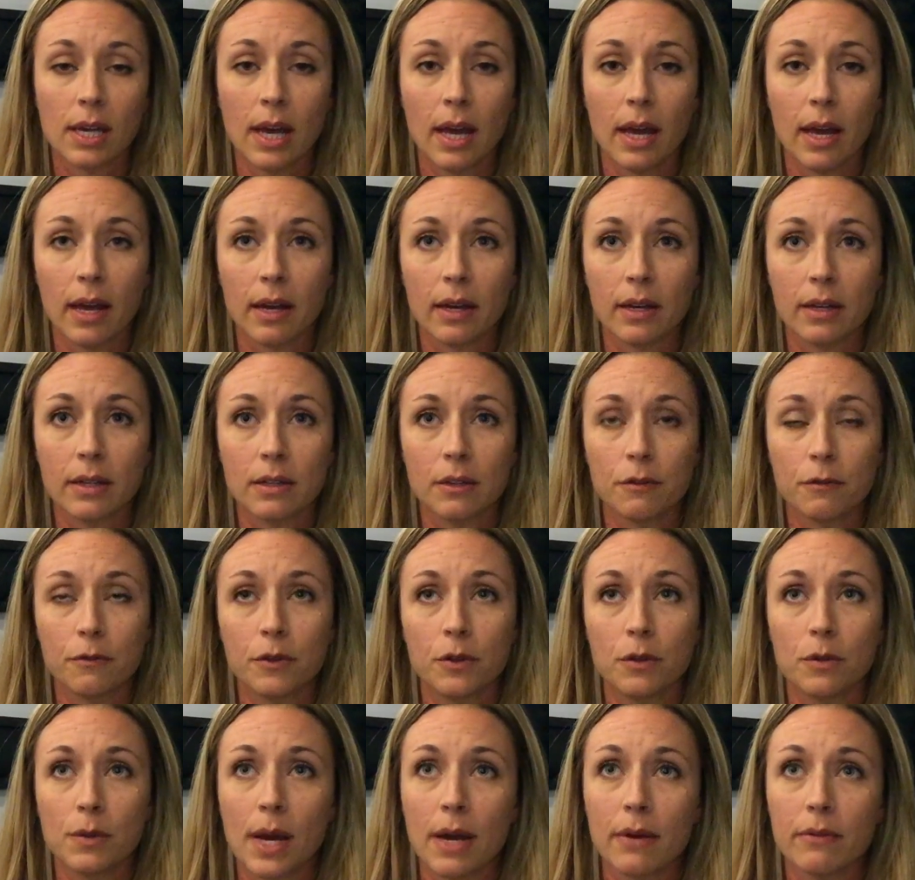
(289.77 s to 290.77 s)
And if
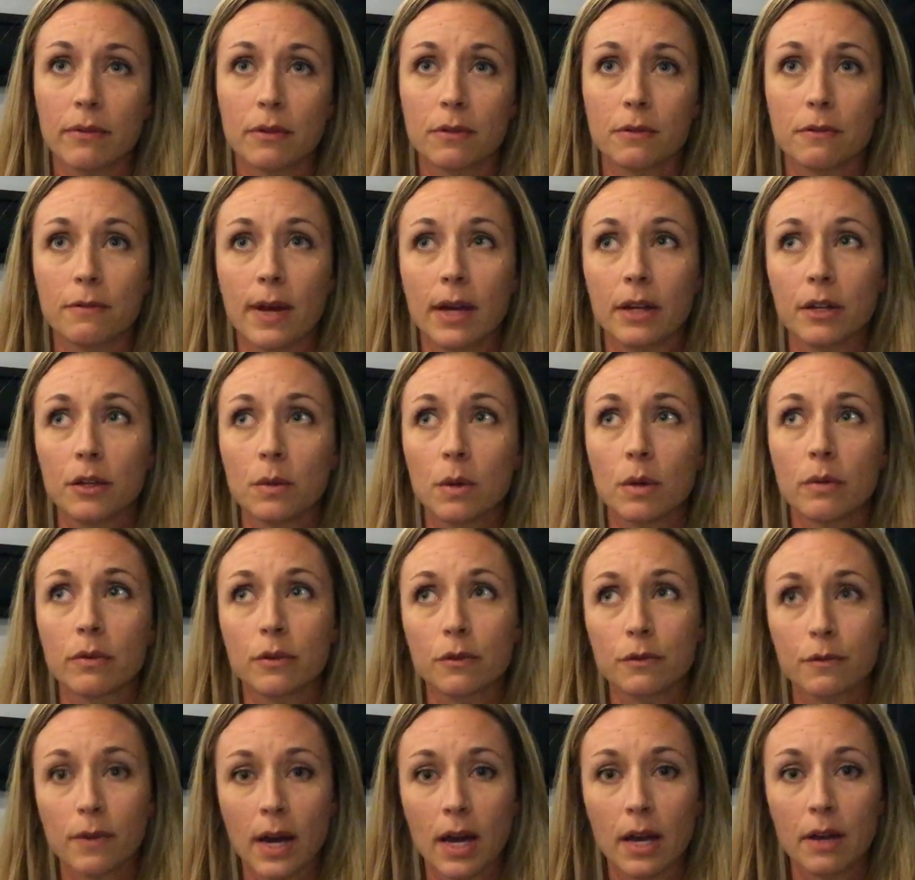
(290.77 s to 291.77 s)
you have a value over
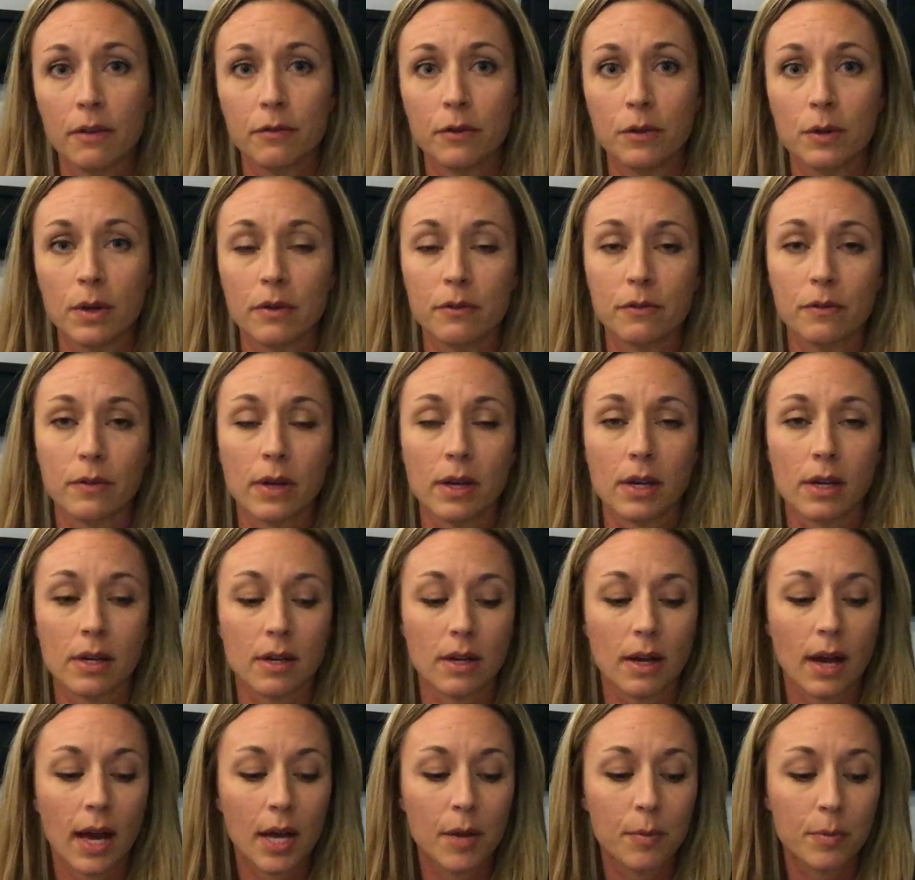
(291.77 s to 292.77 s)
5, you have
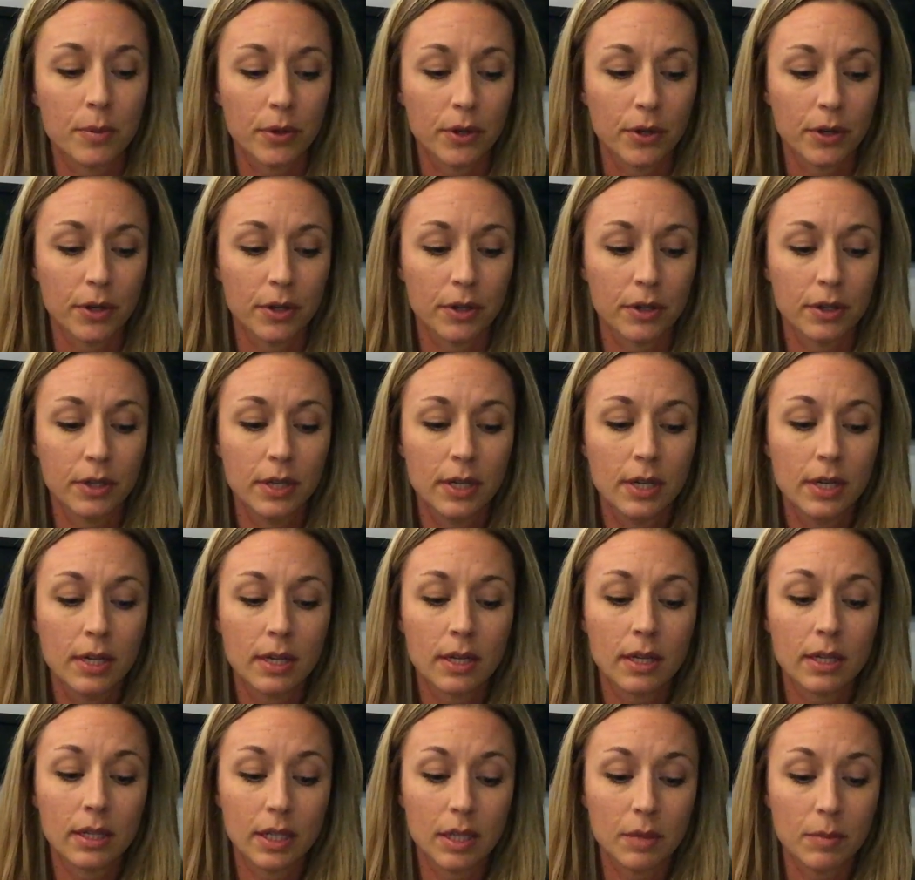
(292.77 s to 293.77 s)

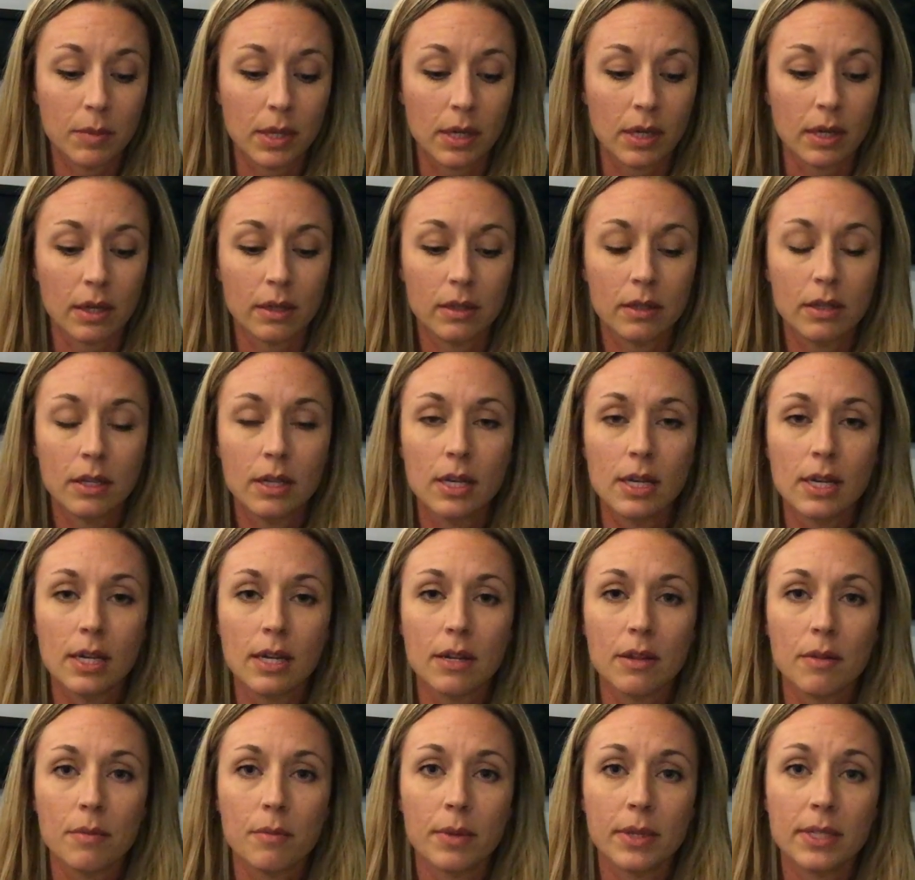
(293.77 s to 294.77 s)
hyperkalemia.
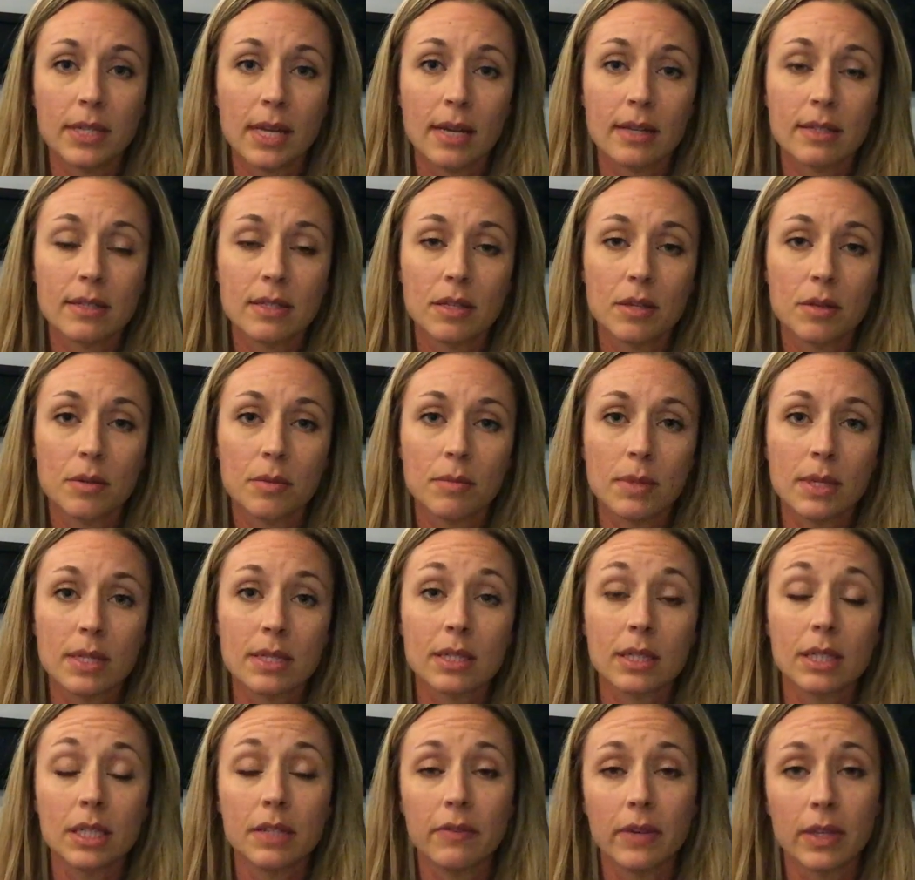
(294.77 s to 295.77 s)
Potassium
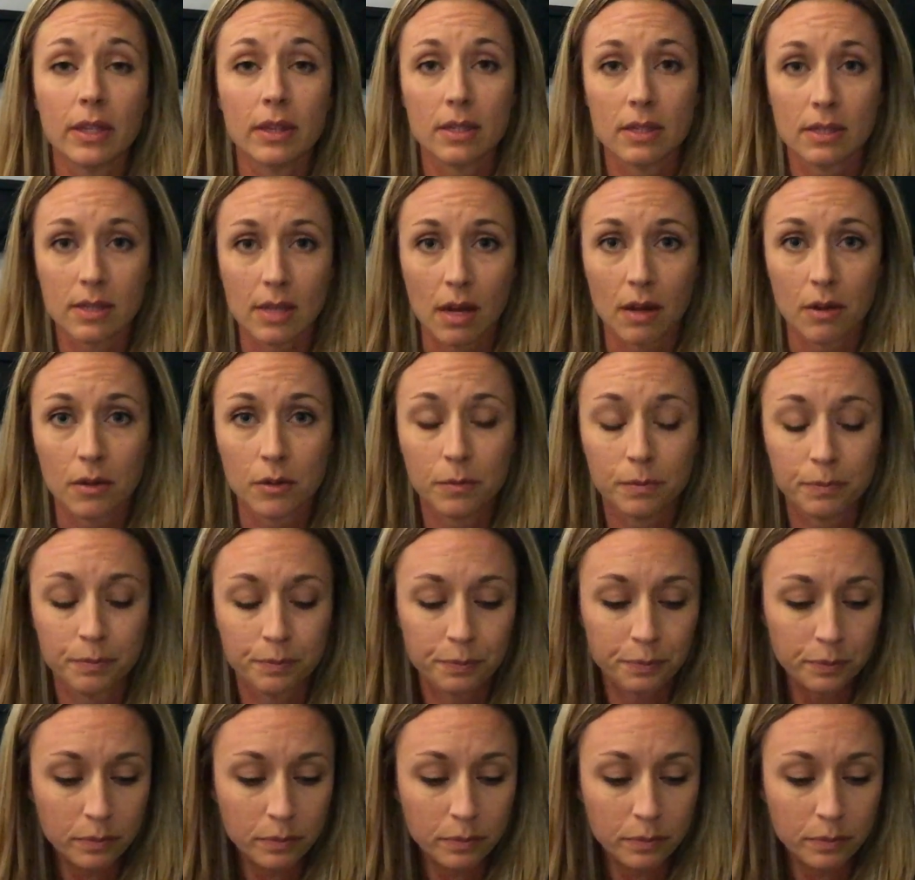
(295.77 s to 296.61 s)
is leaving the cell.